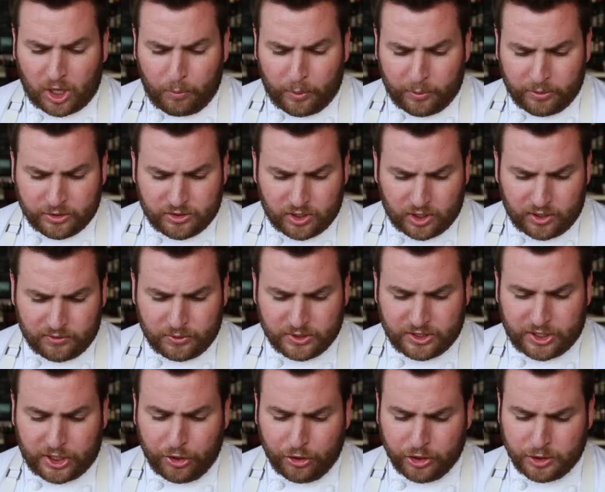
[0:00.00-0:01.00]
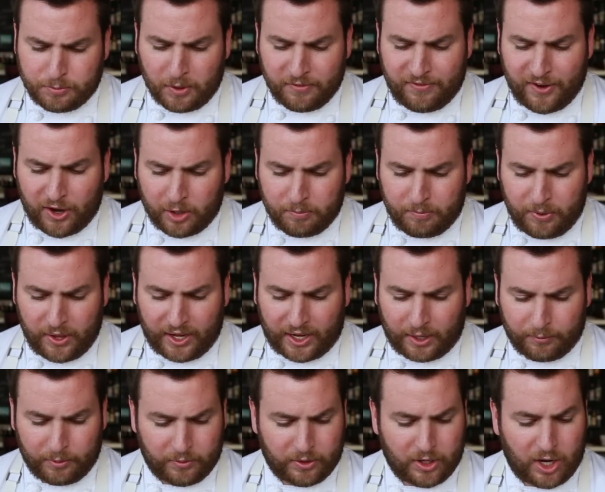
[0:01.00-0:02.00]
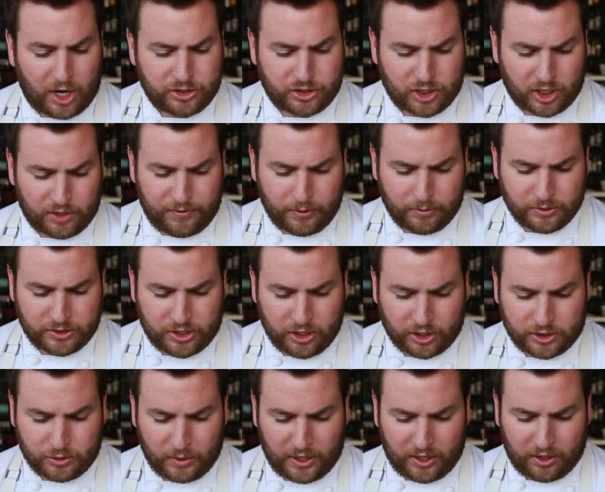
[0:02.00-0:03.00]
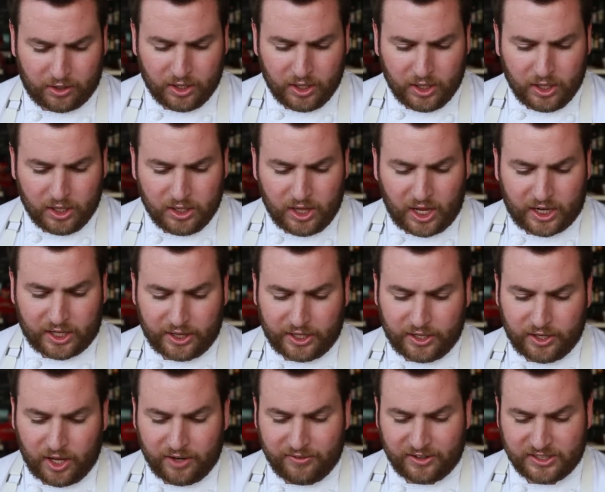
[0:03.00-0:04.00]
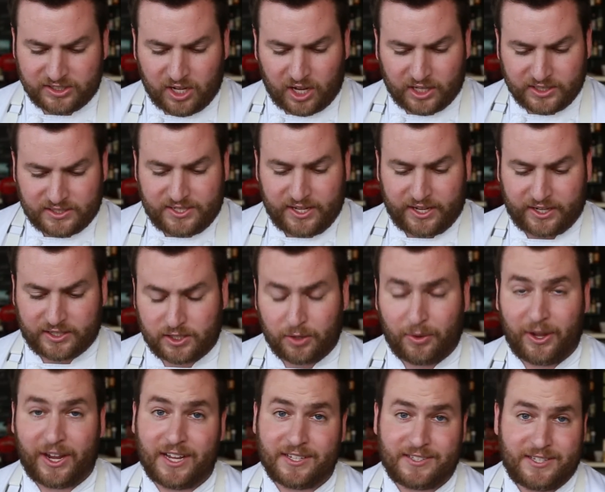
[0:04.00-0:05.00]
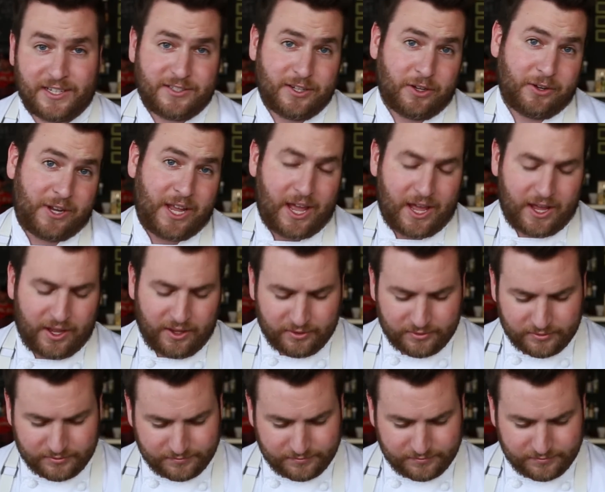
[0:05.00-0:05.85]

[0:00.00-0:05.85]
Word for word: chop we were served was huge, but very pink, and we were not sure if it was cooked well. Luckily, none of us got sick, so I guess that's okay.